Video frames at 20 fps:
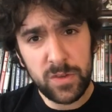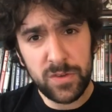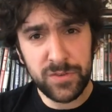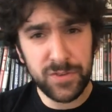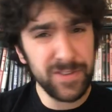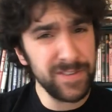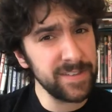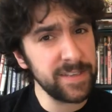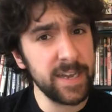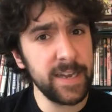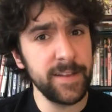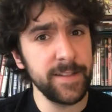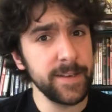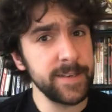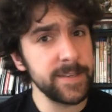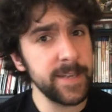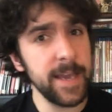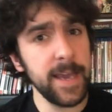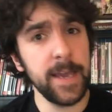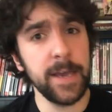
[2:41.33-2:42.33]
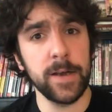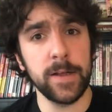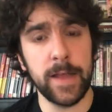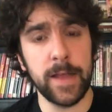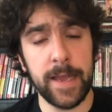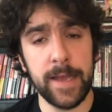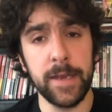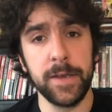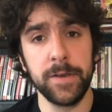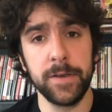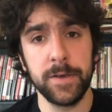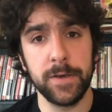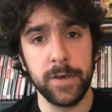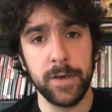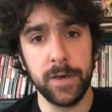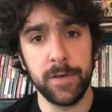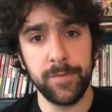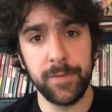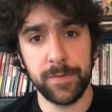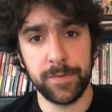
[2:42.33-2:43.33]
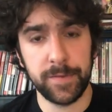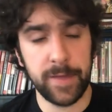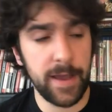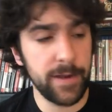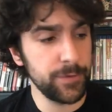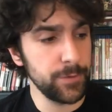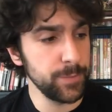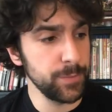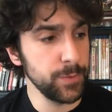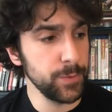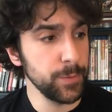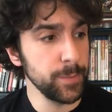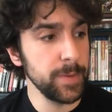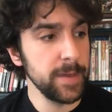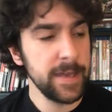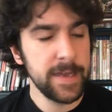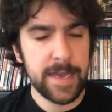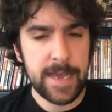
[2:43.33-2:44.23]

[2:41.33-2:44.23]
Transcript: So this is kind of the tail end of the slasher boom,